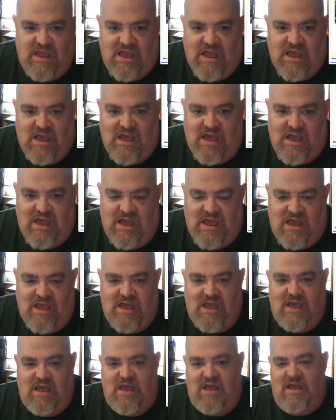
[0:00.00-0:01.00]

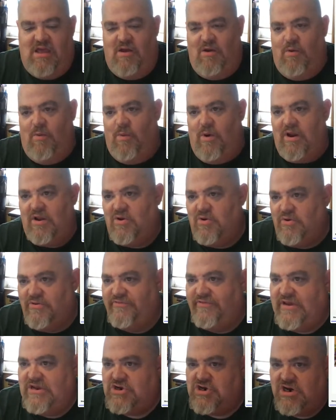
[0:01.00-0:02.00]
What a cool
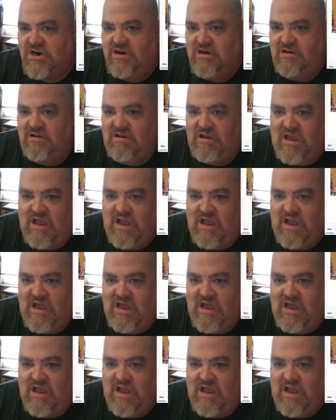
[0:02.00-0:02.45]
feature.